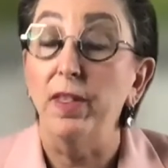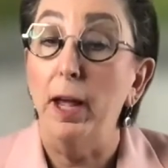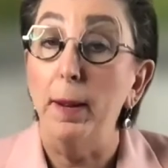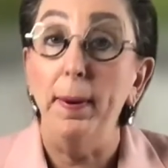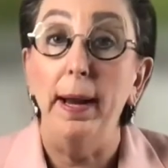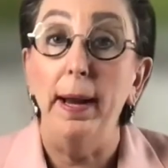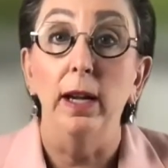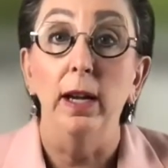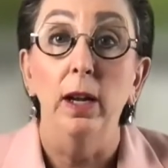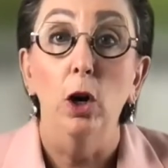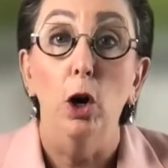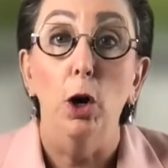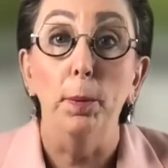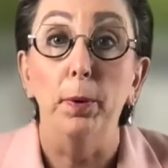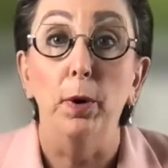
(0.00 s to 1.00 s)
they been
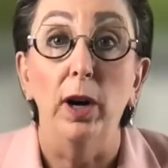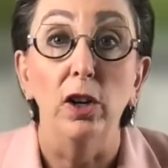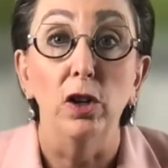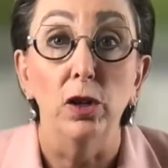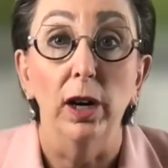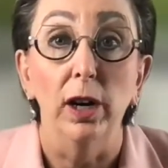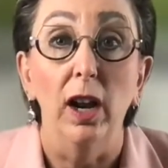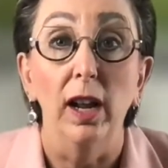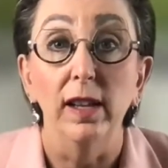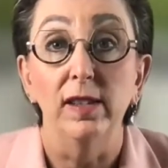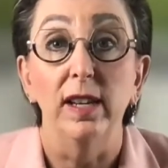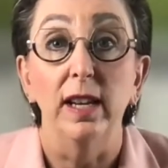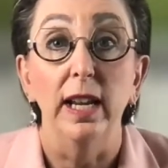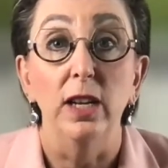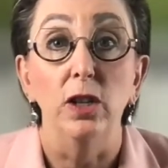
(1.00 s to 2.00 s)

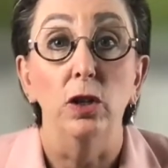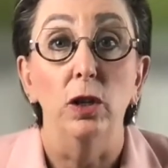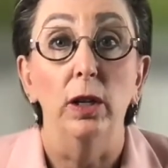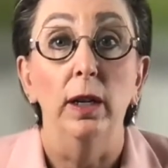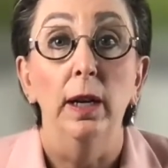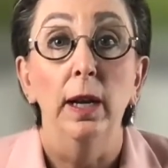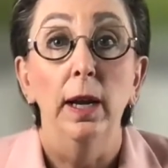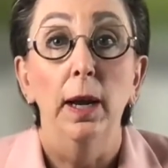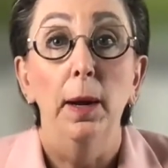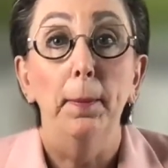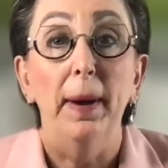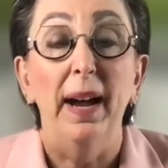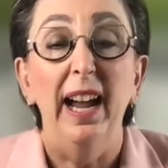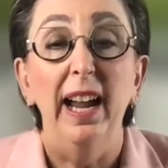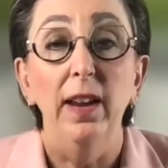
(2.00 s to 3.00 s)
operationalized into
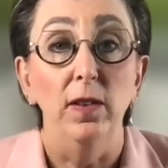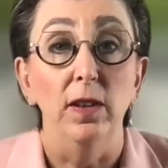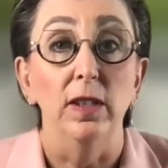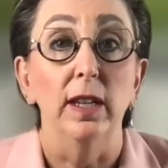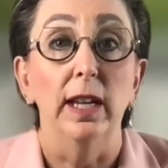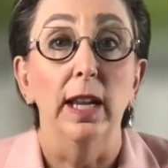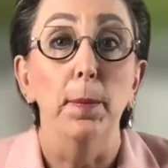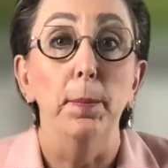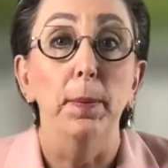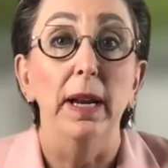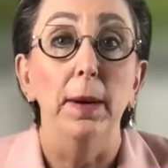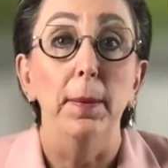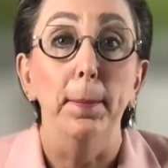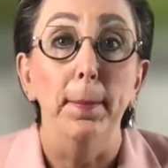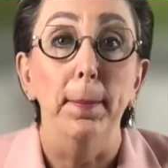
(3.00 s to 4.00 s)
behaviors that can
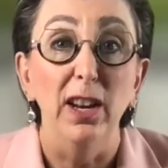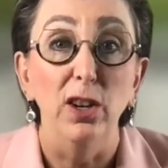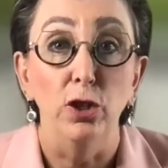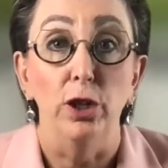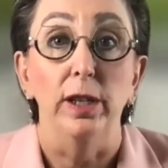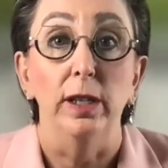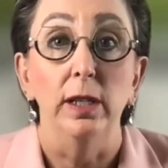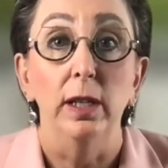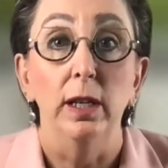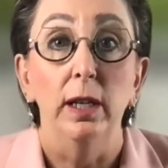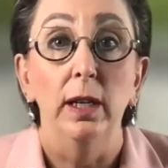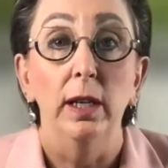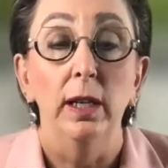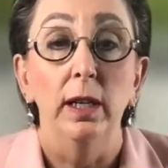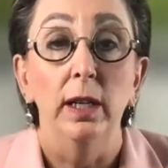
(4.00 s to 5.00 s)
be measured,
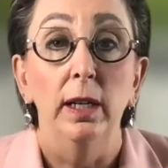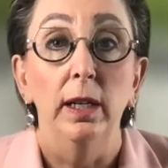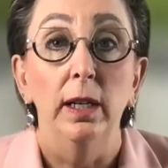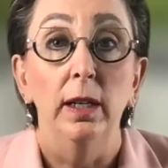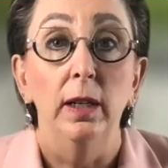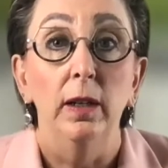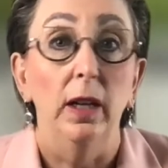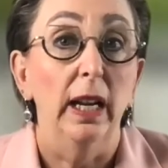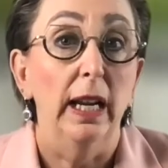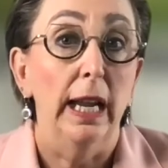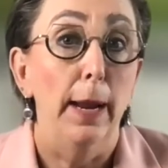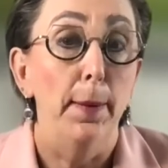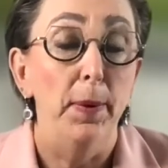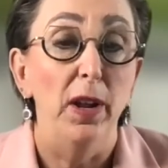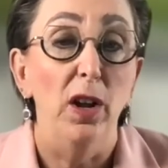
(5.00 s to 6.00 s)
like
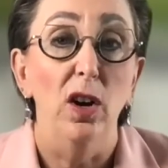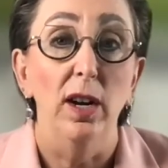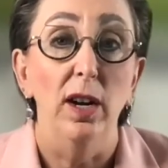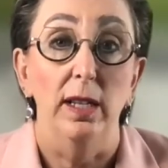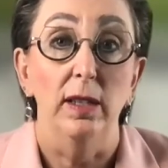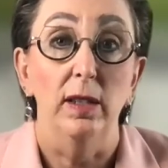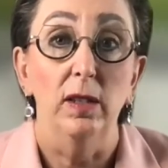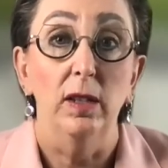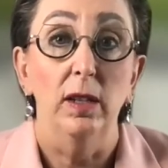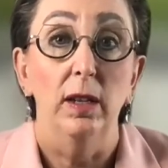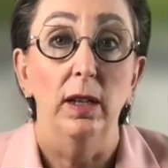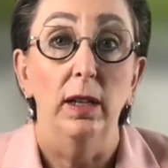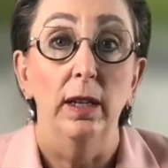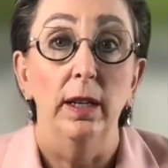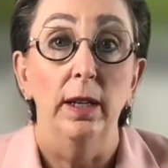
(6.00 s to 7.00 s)
KPIs?
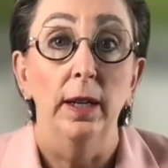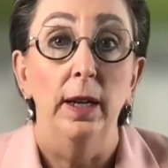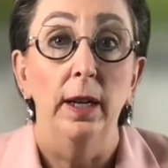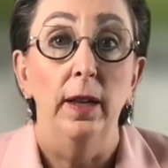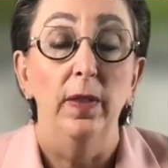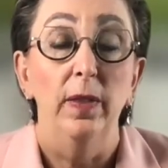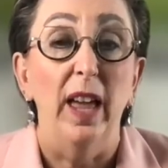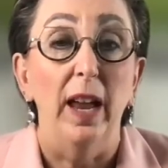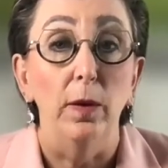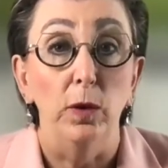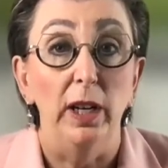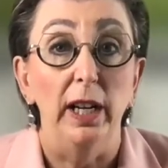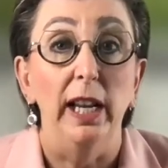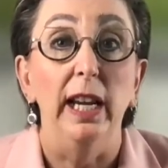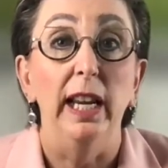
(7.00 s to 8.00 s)
That
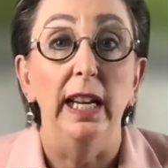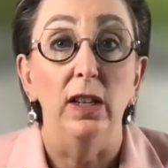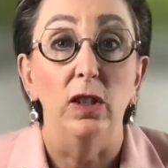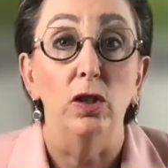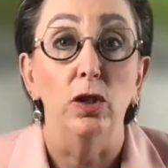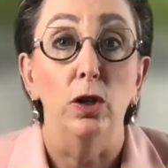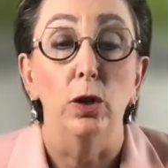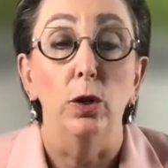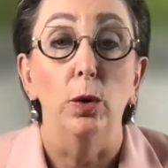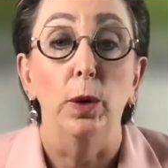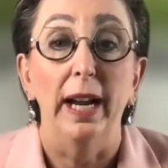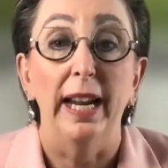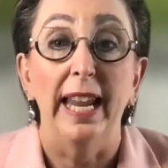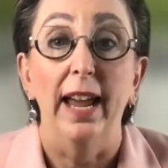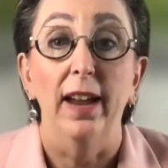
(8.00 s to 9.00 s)
really leads to
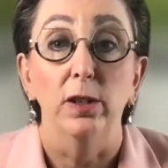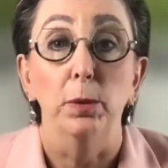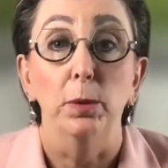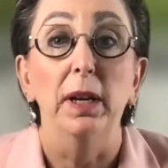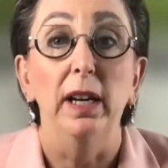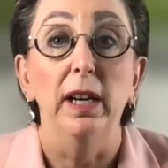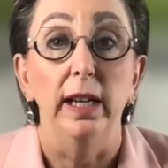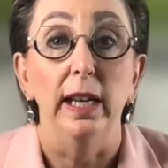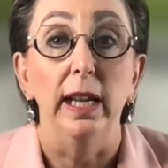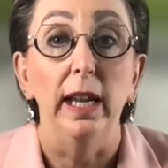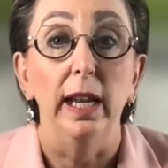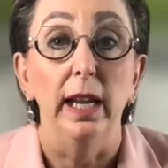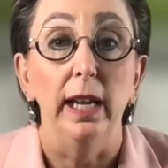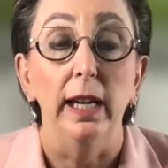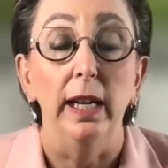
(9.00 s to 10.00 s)

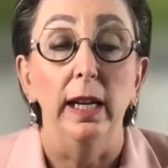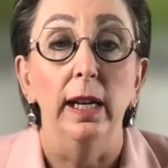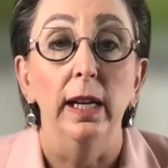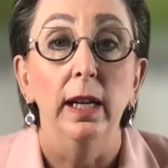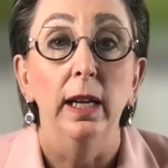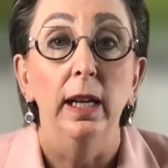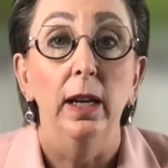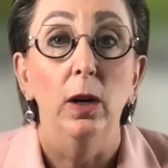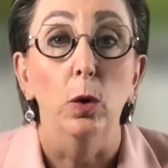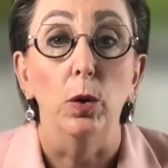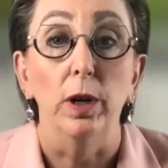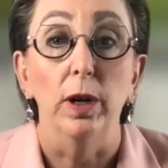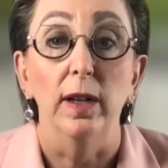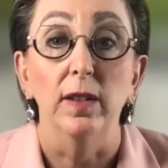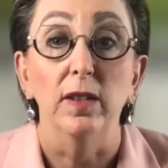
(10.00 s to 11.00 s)
accountability in
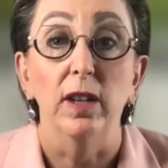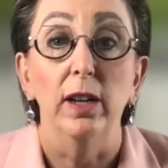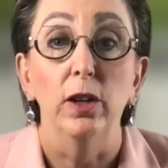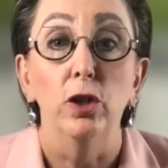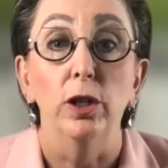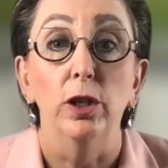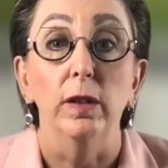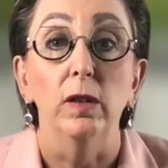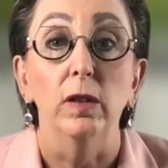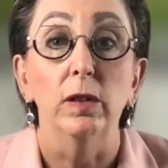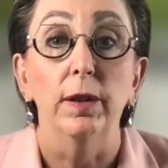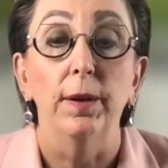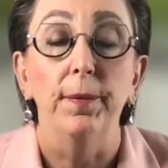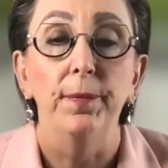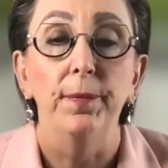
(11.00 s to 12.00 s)
organizations.